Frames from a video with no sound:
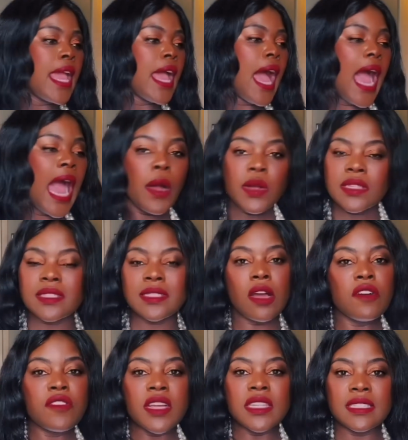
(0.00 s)
Our
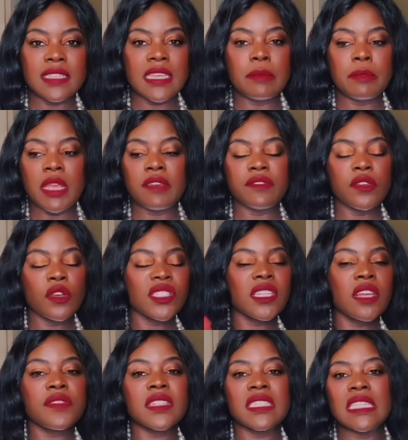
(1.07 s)
self-esteem, if your
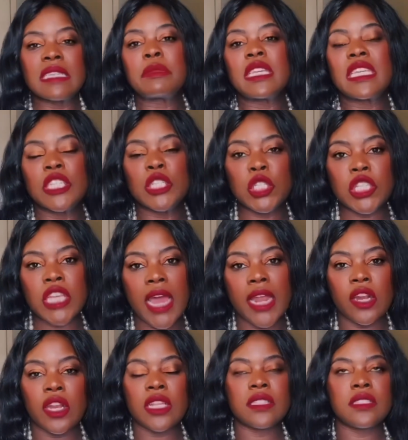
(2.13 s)
self-esteem is
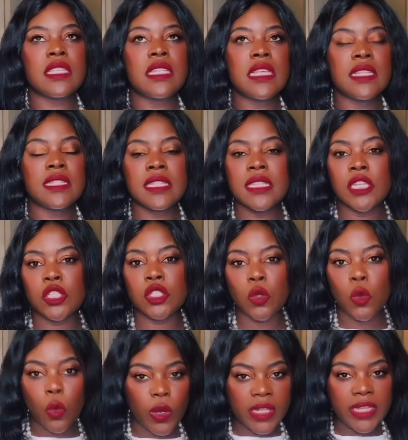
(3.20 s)
shattered, it's in the
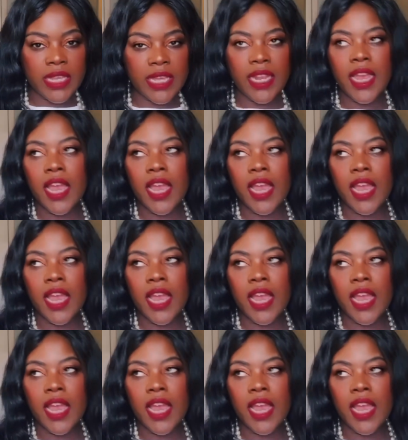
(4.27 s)
toilet,